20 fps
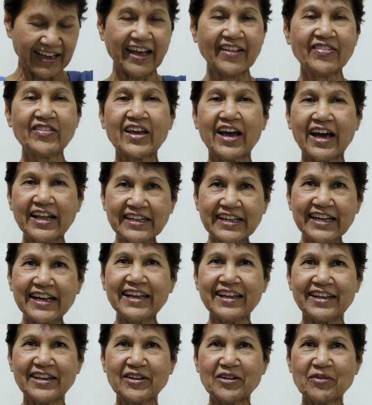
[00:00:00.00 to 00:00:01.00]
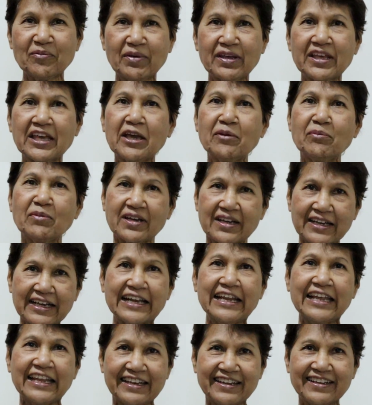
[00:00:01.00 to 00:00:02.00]
and the unclean became
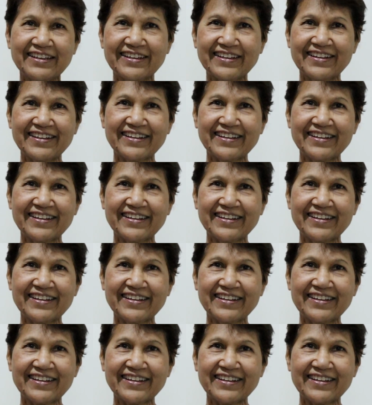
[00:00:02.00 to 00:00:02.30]
clean.